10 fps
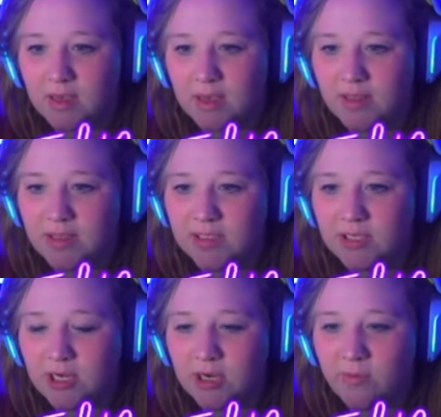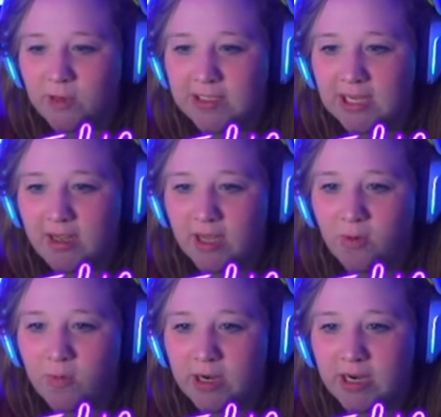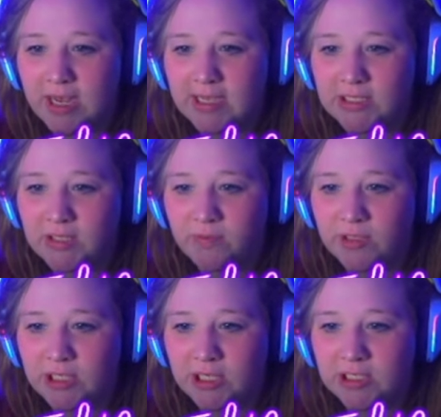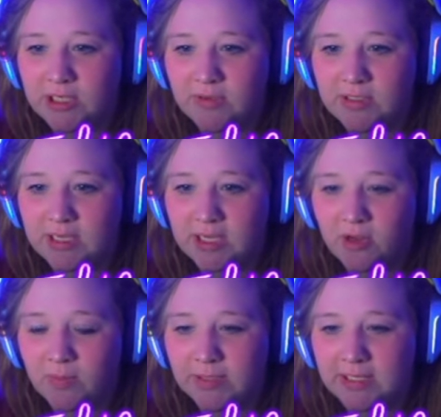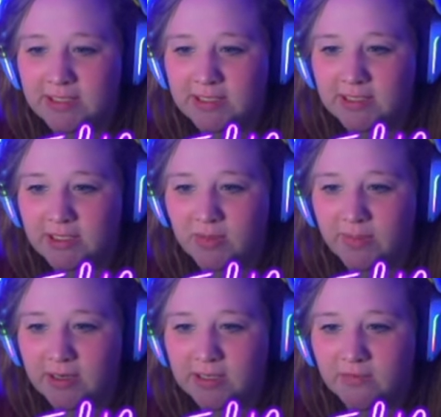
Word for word: I think it's going to hear your voice, Ally. I wanted to ask you if we should get to know Daniel Pleasant a little better as a